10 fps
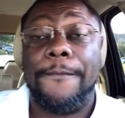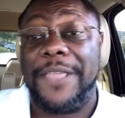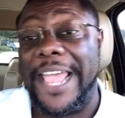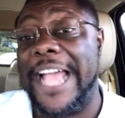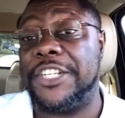
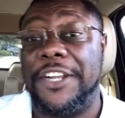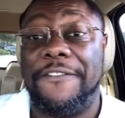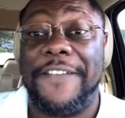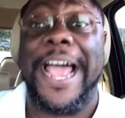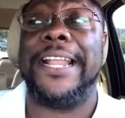they
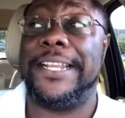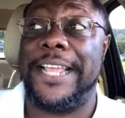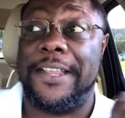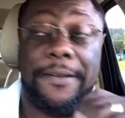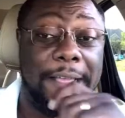actually
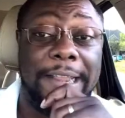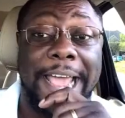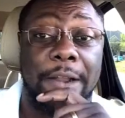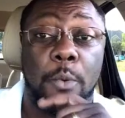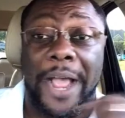validate a
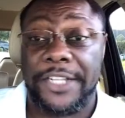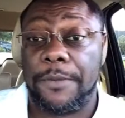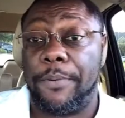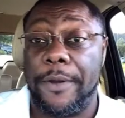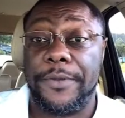lot of white
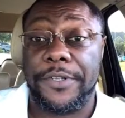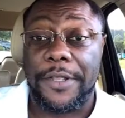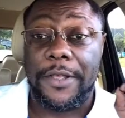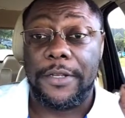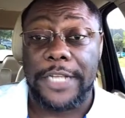supremacist
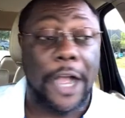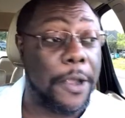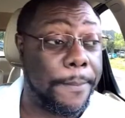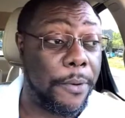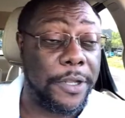
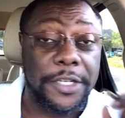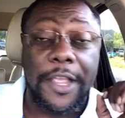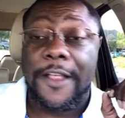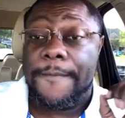talking points.